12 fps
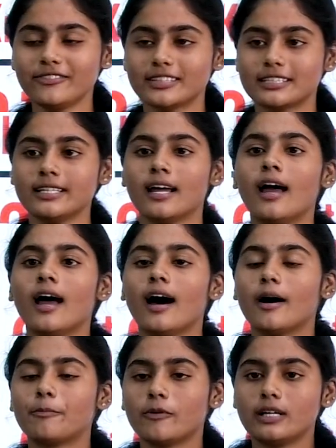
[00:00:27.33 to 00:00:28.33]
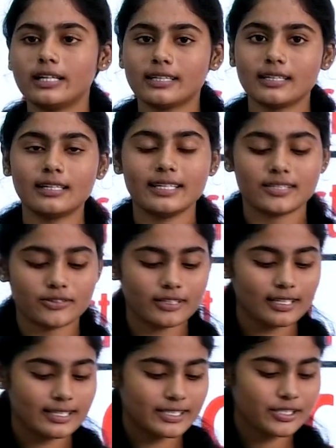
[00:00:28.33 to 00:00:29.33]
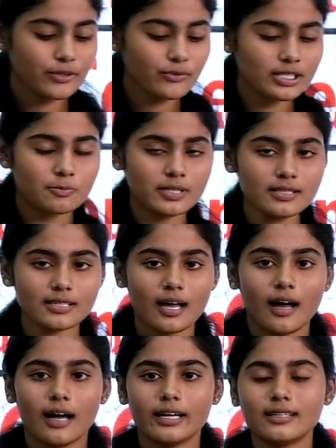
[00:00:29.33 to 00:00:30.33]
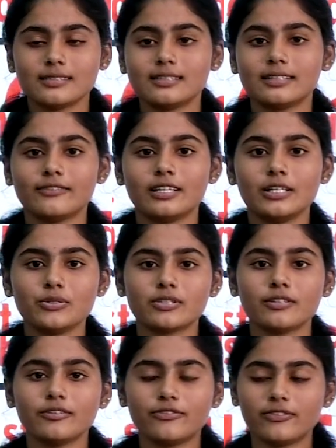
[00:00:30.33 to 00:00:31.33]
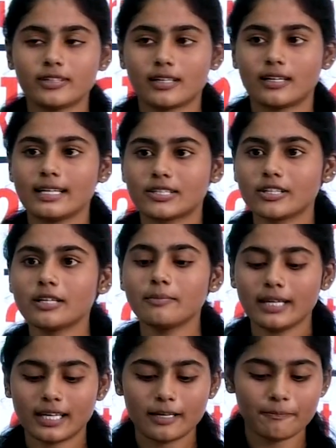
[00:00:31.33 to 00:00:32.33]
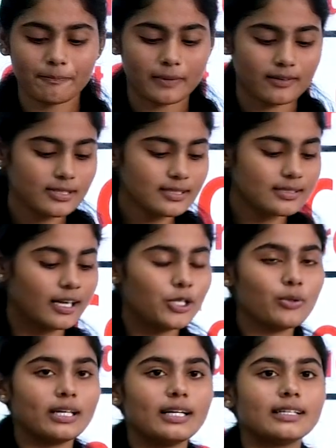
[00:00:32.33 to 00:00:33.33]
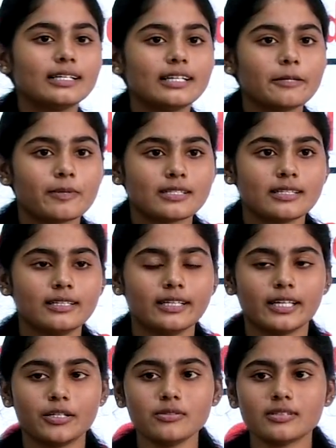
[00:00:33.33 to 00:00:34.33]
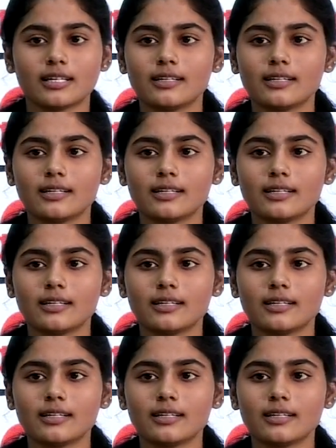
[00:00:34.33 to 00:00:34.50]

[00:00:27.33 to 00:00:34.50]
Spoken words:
Firstly, political decentralization, which means it is a devolution of decision making powers to elected representatives